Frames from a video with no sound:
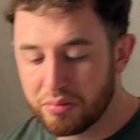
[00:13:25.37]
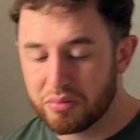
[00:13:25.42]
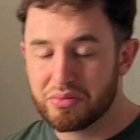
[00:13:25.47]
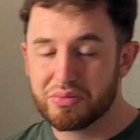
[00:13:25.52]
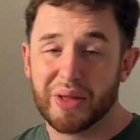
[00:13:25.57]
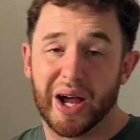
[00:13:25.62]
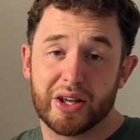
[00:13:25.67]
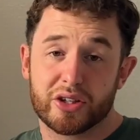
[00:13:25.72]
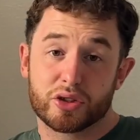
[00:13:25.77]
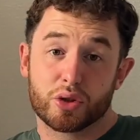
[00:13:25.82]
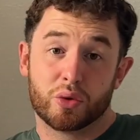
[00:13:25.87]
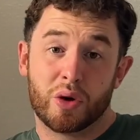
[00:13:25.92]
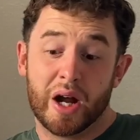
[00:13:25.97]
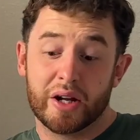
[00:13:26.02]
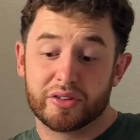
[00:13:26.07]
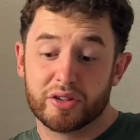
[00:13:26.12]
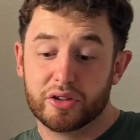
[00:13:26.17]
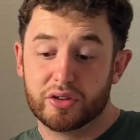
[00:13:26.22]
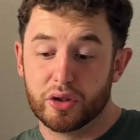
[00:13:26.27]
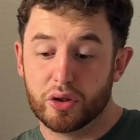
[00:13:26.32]
that's all
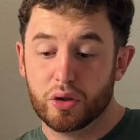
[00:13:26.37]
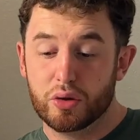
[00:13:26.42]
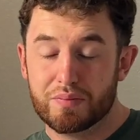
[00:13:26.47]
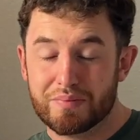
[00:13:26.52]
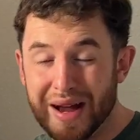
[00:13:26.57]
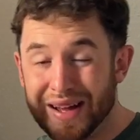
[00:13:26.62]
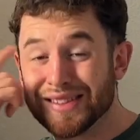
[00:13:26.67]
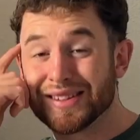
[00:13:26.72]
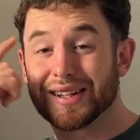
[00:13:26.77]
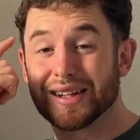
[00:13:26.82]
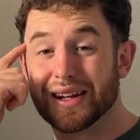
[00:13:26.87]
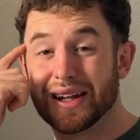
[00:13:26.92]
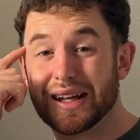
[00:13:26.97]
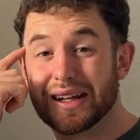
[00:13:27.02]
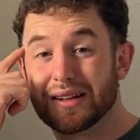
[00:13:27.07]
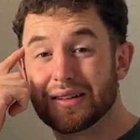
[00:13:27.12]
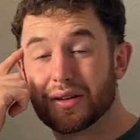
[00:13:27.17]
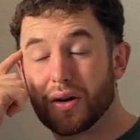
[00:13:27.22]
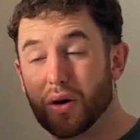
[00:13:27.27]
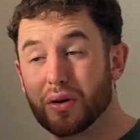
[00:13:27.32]
right to do
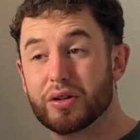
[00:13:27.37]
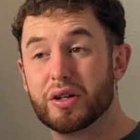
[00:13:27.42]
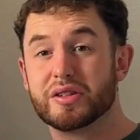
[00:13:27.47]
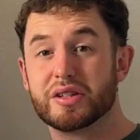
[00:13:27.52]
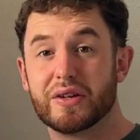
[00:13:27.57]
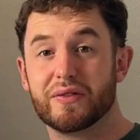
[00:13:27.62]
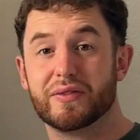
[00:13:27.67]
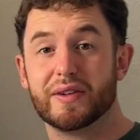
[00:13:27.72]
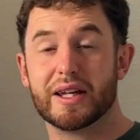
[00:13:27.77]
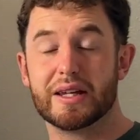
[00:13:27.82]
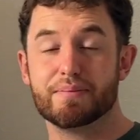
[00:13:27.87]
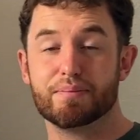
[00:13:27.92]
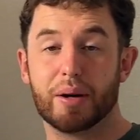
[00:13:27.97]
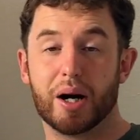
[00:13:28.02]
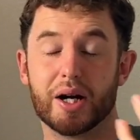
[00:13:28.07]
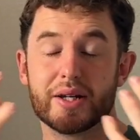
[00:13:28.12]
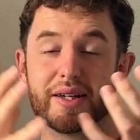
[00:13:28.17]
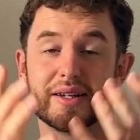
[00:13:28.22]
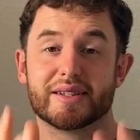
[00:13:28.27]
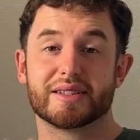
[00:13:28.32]
mentally, cognitively,
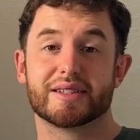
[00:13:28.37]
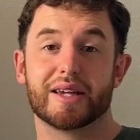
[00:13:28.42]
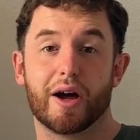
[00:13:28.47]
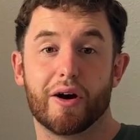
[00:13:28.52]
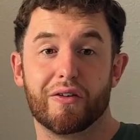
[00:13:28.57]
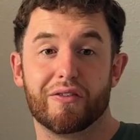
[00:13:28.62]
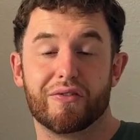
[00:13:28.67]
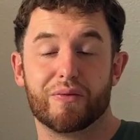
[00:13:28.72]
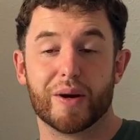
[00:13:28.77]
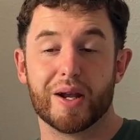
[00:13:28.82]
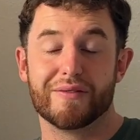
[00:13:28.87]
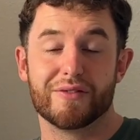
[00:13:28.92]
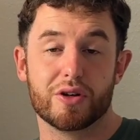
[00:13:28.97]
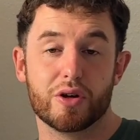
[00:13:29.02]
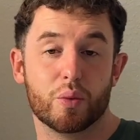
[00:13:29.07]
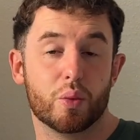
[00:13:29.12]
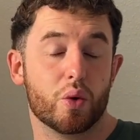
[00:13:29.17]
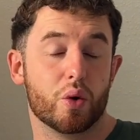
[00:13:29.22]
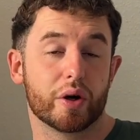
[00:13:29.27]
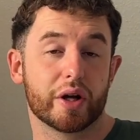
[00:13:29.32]
by yourself whenever
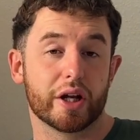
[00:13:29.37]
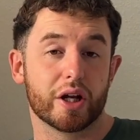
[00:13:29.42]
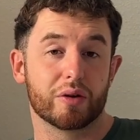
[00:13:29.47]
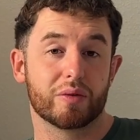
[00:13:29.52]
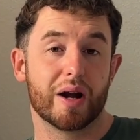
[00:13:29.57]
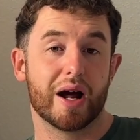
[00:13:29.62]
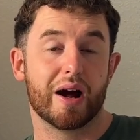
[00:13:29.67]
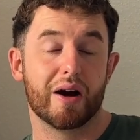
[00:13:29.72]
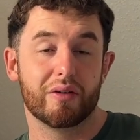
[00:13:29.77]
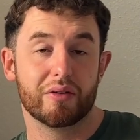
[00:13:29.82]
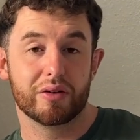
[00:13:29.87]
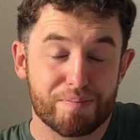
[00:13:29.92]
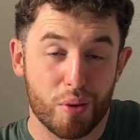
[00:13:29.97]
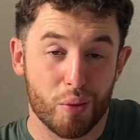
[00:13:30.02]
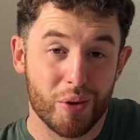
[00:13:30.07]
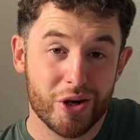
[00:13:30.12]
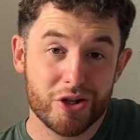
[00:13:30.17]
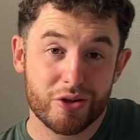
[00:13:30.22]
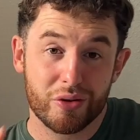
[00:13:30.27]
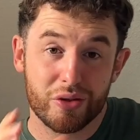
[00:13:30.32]
you're walking around. But
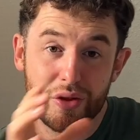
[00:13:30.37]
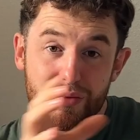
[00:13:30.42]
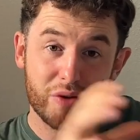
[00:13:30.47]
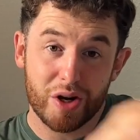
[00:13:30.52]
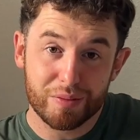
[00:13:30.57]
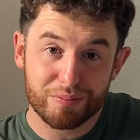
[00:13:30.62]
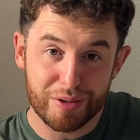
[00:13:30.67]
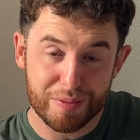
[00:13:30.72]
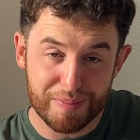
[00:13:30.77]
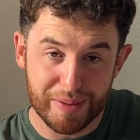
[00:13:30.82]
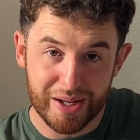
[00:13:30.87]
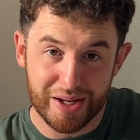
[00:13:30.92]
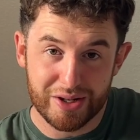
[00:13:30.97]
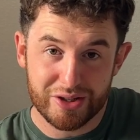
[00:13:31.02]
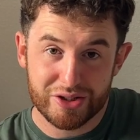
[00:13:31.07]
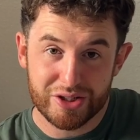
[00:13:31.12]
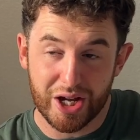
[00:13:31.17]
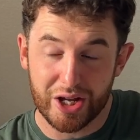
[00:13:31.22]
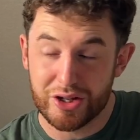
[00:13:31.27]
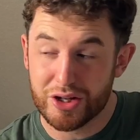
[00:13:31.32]
when you're on the rugby
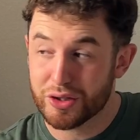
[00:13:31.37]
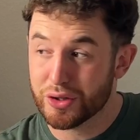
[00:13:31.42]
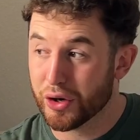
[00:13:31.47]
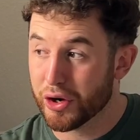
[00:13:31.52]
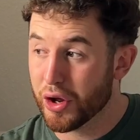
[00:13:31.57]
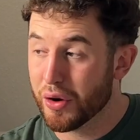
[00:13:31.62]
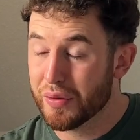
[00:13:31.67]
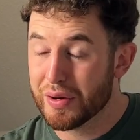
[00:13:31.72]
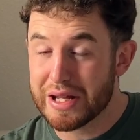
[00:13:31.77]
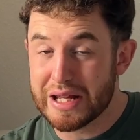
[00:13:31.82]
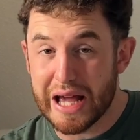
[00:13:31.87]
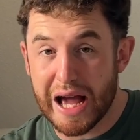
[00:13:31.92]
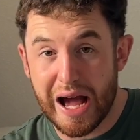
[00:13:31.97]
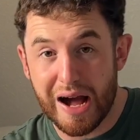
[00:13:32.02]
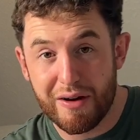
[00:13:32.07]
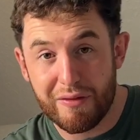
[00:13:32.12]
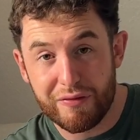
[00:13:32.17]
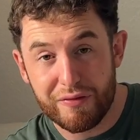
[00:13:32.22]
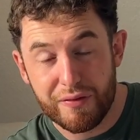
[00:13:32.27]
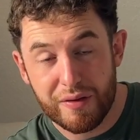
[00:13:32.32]
pitch and you not only
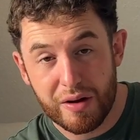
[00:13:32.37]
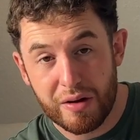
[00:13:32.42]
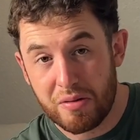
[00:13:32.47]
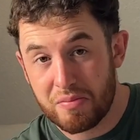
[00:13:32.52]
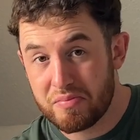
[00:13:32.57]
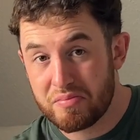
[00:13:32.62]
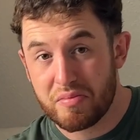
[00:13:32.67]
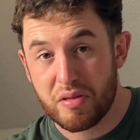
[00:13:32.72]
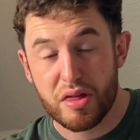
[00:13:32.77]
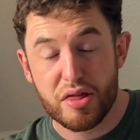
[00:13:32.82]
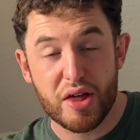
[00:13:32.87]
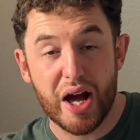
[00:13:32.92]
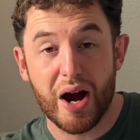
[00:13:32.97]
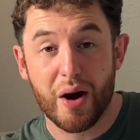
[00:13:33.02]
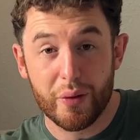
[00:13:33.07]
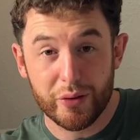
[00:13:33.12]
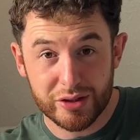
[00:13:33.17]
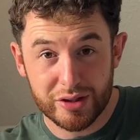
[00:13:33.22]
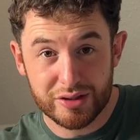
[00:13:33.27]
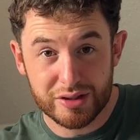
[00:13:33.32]
have
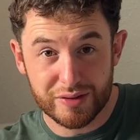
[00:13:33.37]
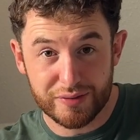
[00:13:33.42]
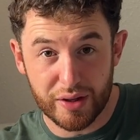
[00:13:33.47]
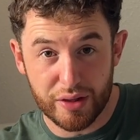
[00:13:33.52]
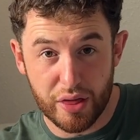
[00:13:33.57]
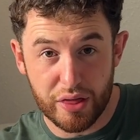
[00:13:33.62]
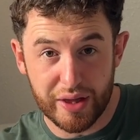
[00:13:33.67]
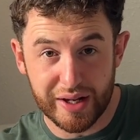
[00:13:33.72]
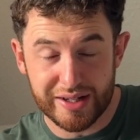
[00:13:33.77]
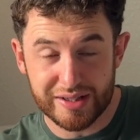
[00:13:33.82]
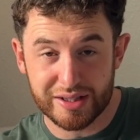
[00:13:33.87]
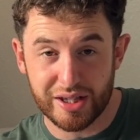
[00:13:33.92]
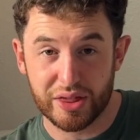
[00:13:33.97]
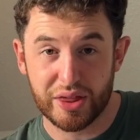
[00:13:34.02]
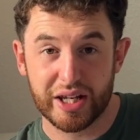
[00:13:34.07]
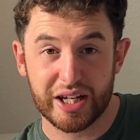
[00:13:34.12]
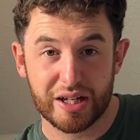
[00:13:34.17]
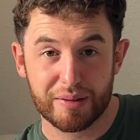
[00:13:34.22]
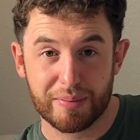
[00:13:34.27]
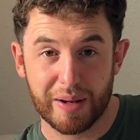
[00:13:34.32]
thousands of other things to
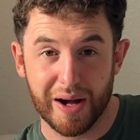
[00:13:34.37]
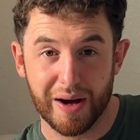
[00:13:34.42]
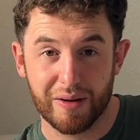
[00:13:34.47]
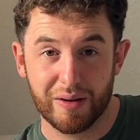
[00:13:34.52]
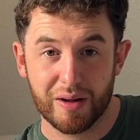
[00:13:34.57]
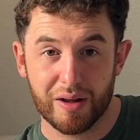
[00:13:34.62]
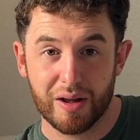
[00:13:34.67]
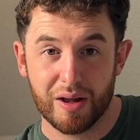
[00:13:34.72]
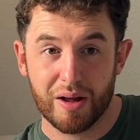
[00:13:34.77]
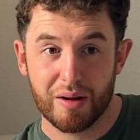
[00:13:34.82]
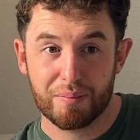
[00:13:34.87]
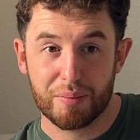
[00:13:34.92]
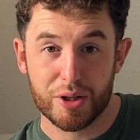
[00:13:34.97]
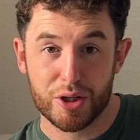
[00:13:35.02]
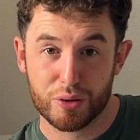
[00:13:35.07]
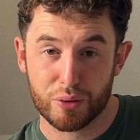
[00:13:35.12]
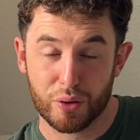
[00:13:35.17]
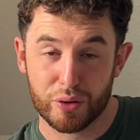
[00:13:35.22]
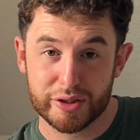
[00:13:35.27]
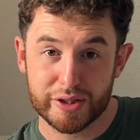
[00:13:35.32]
think about, but
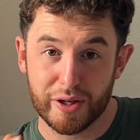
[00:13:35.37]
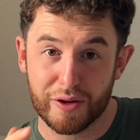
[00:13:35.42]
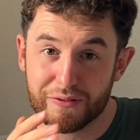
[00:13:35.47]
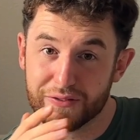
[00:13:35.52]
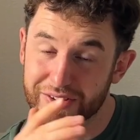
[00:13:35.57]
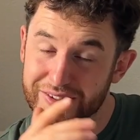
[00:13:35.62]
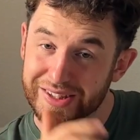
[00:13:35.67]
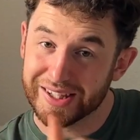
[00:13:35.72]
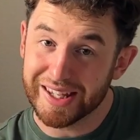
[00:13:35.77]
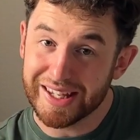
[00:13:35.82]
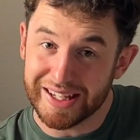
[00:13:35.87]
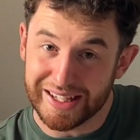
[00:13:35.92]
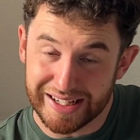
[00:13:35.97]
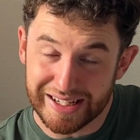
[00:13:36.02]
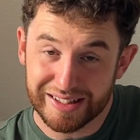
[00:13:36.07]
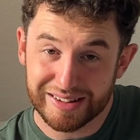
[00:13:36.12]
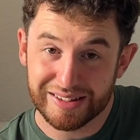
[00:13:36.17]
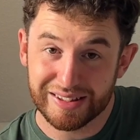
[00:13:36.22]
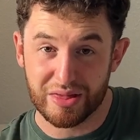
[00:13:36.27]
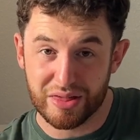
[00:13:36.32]
you're also
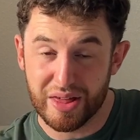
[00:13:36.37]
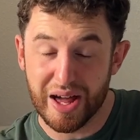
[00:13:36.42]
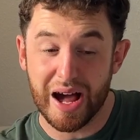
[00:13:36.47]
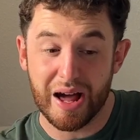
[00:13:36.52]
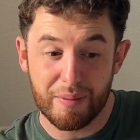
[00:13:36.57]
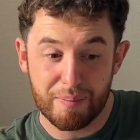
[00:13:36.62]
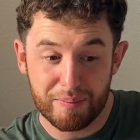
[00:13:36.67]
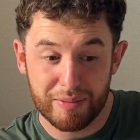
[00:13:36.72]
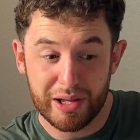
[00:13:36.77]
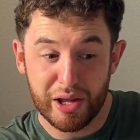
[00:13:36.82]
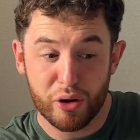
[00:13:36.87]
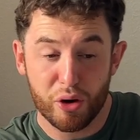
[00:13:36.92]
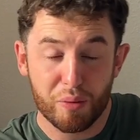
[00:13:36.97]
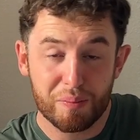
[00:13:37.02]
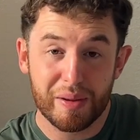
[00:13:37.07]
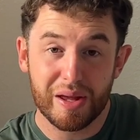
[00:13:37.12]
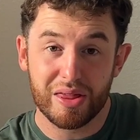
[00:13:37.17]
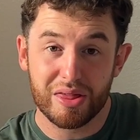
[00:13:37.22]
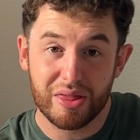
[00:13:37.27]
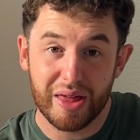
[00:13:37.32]
fatigued, that little
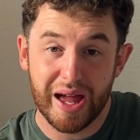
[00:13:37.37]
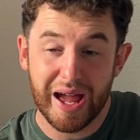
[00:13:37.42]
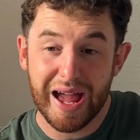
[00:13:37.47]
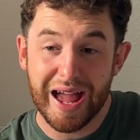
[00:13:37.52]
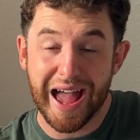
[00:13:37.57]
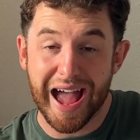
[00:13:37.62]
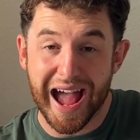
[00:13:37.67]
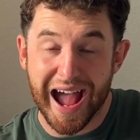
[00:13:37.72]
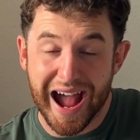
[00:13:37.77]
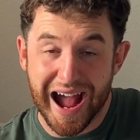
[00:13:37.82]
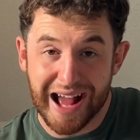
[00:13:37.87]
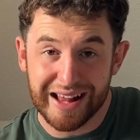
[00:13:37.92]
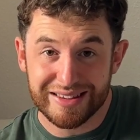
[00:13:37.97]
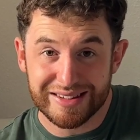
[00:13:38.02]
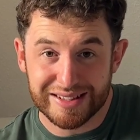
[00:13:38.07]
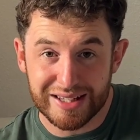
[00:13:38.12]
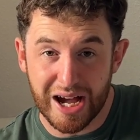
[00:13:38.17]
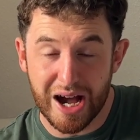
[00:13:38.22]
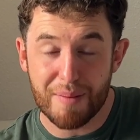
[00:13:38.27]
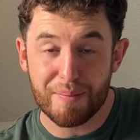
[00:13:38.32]
bit there
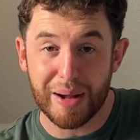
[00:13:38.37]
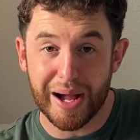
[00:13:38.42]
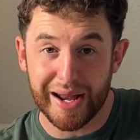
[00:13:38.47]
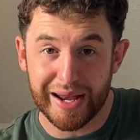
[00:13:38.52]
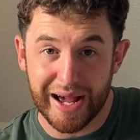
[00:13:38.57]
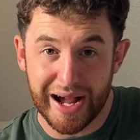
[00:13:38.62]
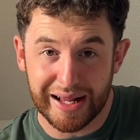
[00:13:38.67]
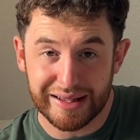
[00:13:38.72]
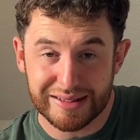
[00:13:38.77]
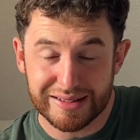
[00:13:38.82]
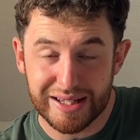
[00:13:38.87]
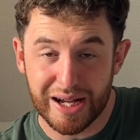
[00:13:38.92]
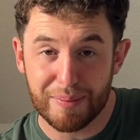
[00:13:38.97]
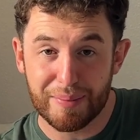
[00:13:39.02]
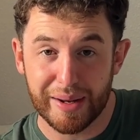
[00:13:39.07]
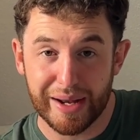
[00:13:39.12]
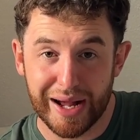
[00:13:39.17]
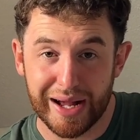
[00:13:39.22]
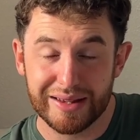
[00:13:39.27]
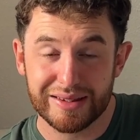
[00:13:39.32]
adds up and adds up
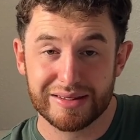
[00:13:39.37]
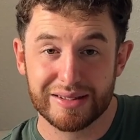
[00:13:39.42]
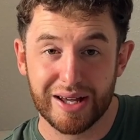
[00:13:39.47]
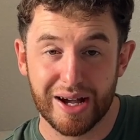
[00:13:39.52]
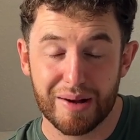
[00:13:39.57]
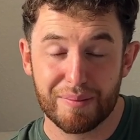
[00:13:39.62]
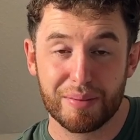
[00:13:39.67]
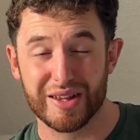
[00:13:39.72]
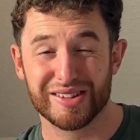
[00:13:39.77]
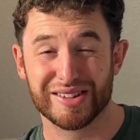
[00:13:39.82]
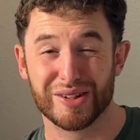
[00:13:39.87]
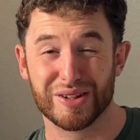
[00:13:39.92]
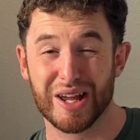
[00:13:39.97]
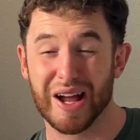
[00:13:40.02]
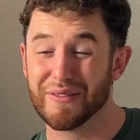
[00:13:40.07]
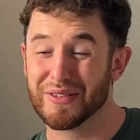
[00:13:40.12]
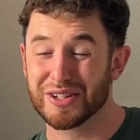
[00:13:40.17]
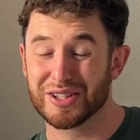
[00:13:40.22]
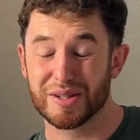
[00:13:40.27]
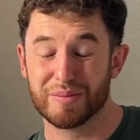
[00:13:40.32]
and adds up until you're
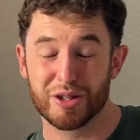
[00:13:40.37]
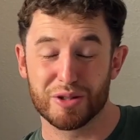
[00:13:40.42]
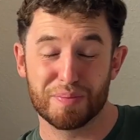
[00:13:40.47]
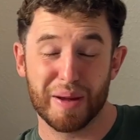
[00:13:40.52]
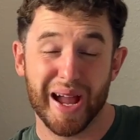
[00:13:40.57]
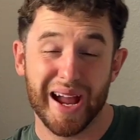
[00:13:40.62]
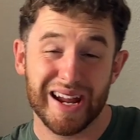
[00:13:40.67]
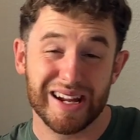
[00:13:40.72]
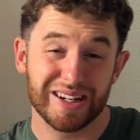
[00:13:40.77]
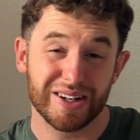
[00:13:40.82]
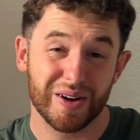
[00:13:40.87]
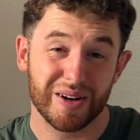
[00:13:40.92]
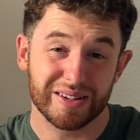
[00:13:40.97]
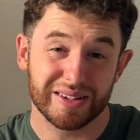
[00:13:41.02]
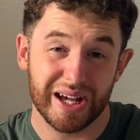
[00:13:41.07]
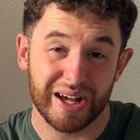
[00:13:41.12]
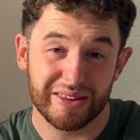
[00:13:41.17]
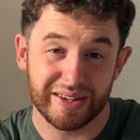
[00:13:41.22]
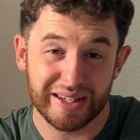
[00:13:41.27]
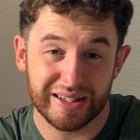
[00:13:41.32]
having so much pain going
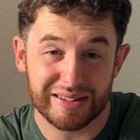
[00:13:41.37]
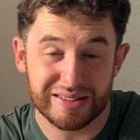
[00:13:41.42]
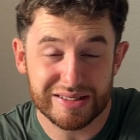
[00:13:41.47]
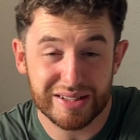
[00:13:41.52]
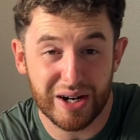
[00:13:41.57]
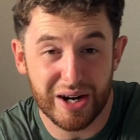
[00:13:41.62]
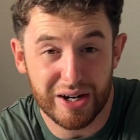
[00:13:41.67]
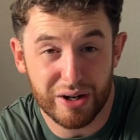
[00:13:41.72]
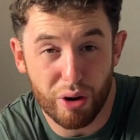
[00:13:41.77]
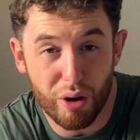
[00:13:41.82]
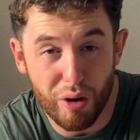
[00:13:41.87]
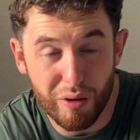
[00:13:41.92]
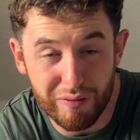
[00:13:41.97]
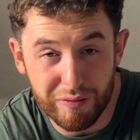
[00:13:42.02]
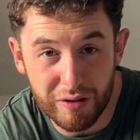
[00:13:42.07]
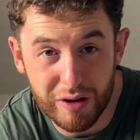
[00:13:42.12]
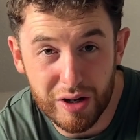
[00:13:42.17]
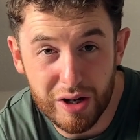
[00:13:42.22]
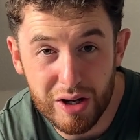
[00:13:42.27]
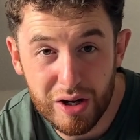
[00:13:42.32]
down the inside of
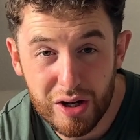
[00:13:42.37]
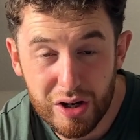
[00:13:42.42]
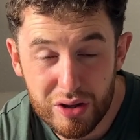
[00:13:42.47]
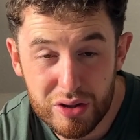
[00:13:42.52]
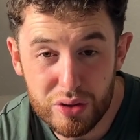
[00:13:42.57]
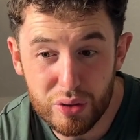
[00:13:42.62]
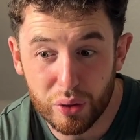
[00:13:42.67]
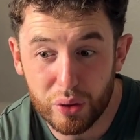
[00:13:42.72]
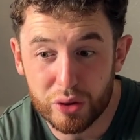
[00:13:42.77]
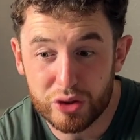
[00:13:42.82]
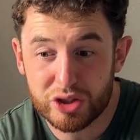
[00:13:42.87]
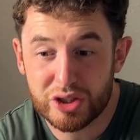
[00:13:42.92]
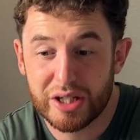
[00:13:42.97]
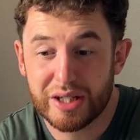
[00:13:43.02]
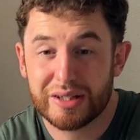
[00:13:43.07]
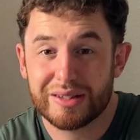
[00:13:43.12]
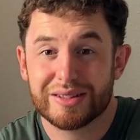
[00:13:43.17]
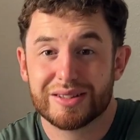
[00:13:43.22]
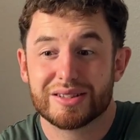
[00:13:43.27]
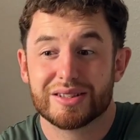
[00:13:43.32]
your
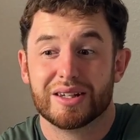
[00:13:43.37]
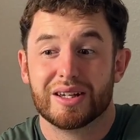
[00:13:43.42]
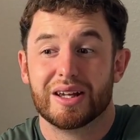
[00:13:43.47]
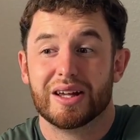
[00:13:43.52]
shins